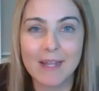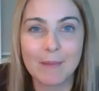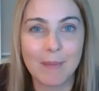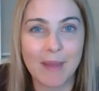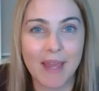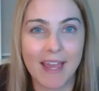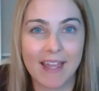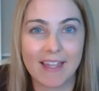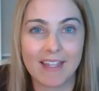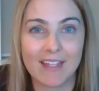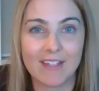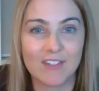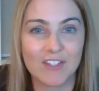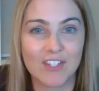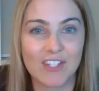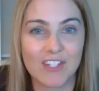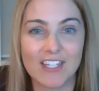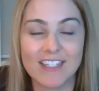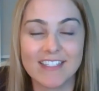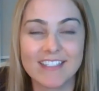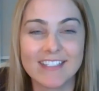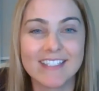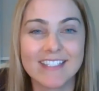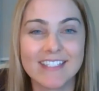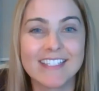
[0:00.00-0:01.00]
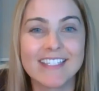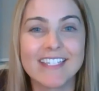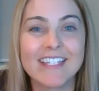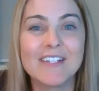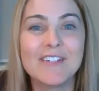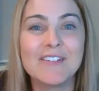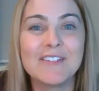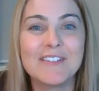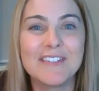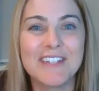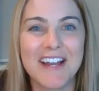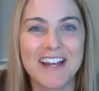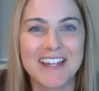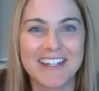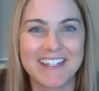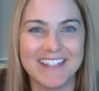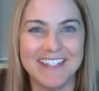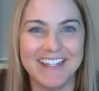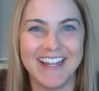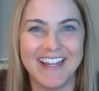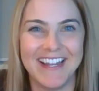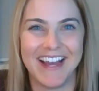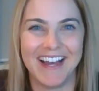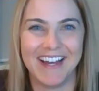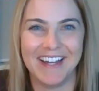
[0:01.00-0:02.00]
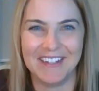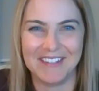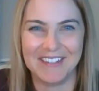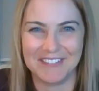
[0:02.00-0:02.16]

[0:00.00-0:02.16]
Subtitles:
package, and it's still not enough.